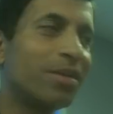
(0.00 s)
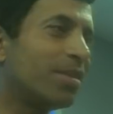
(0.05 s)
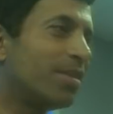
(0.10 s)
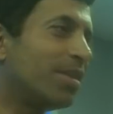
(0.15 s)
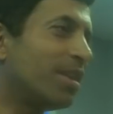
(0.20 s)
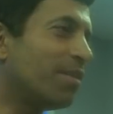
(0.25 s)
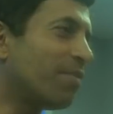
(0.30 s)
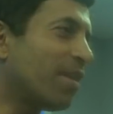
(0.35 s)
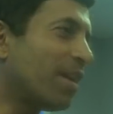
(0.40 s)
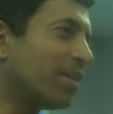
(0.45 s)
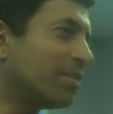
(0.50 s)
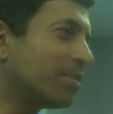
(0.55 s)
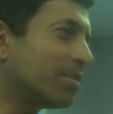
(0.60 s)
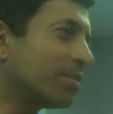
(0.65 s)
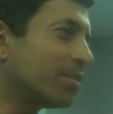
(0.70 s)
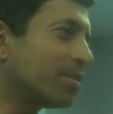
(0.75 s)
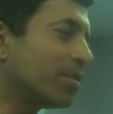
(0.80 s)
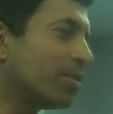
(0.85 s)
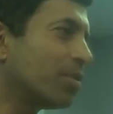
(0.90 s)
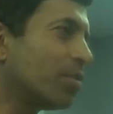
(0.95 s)

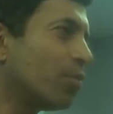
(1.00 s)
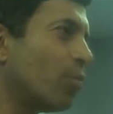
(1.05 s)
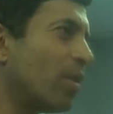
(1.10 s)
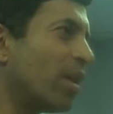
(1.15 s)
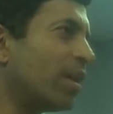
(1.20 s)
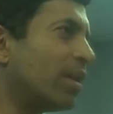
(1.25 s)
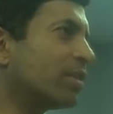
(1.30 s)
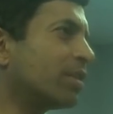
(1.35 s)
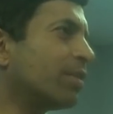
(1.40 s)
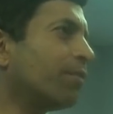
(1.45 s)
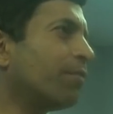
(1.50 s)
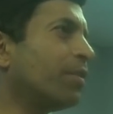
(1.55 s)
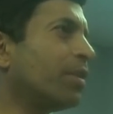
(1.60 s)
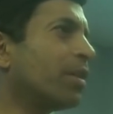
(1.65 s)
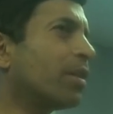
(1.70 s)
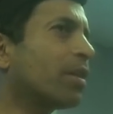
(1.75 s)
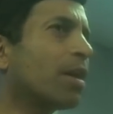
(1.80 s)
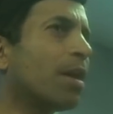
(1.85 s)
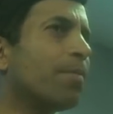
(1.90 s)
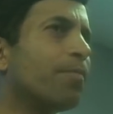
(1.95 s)
devices. Where does the
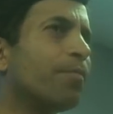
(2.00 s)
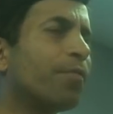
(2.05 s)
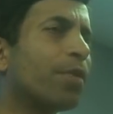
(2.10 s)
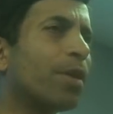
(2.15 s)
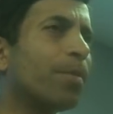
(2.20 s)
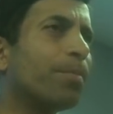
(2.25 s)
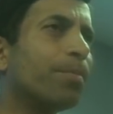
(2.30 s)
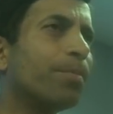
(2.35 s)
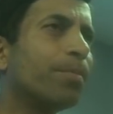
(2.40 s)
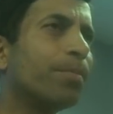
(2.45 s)
fear come from?